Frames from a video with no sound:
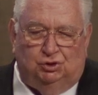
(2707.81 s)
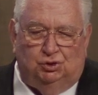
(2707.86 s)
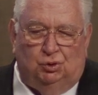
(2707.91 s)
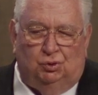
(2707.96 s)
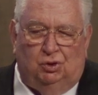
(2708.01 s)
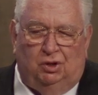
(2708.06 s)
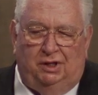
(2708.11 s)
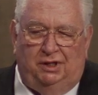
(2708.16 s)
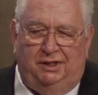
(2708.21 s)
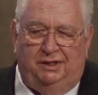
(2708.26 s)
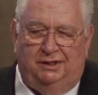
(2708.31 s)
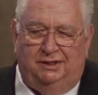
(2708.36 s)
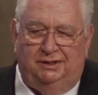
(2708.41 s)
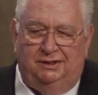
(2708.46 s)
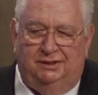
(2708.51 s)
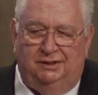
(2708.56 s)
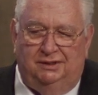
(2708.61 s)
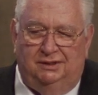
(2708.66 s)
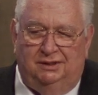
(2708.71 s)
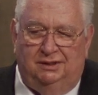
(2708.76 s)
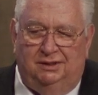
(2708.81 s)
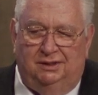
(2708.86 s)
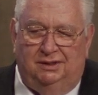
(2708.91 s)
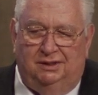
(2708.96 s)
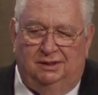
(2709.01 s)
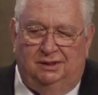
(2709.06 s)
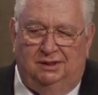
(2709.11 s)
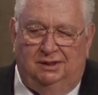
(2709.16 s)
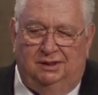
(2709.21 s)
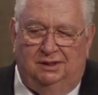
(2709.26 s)
David. Amen.
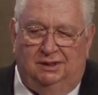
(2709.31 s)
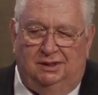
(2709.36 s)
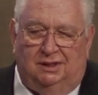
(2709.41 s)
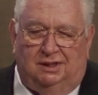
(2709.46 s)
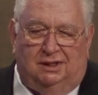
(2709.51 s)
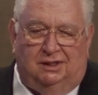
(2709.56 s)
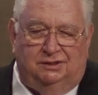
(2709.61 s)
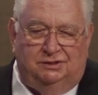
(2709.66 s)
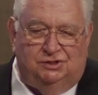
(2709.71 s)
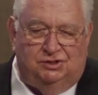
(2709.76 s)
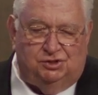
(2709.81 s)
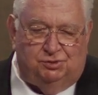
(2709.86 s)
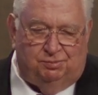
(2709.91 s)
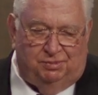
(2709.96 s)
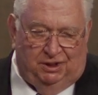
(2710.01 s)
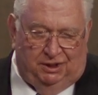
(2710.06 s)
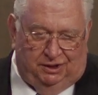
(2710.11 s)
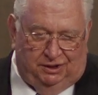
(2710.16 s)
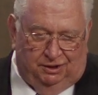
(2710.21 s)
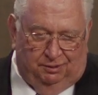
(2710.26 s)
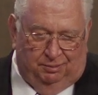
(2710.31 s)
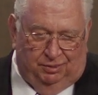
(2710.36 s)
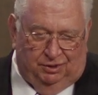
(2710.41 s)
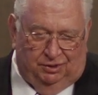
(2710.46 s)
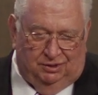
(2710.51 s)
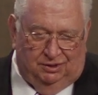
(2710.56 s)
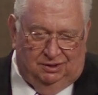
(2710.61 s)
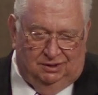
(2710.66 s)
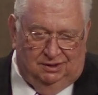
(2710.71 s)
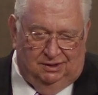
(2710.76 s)
Joy unspeakable.
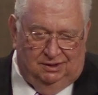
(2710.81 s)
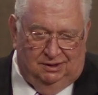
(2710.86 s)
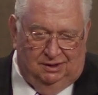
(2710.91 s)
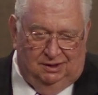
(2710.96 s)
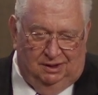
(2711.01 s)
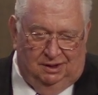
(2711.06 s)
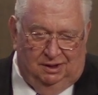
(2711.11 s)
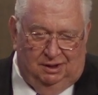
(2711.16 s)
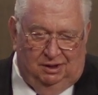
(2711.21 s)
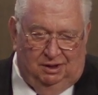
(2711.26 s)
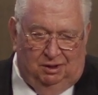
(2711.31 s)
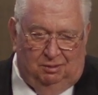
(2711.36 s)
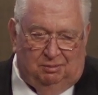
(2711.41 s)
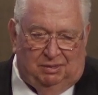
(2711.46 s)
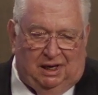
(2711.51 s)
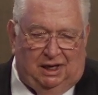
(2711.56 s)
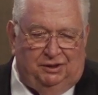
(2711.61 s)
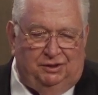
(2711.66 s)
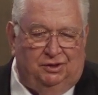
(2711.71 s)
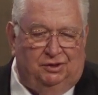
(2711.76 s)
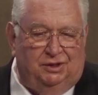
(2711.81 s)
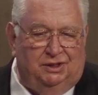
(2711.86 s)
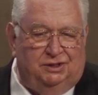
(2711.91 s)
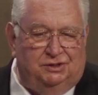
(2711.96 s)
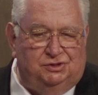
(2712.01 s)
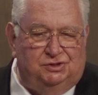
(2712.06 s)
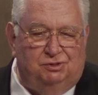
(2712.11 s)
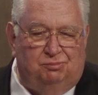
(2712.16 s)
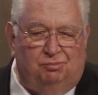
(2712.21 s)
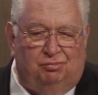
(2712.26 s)
Yes. Bow your
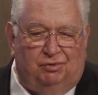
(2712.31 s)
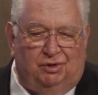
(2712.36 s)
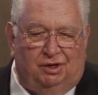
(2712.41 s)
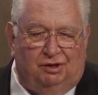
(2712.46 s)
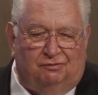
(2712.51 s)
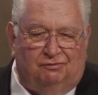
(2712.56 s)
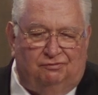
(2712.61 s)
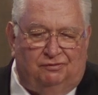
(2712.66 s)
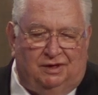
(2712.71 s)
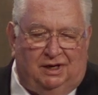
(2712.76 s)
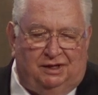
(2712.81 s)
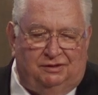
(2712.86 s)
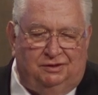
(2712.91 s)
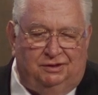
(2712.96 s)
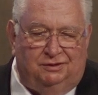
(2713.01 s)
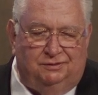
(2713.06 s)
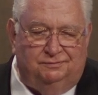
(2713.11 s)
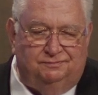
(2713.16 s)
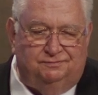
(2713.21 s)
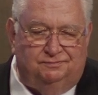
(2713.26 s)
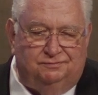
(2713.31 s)
heads in prayer. Father,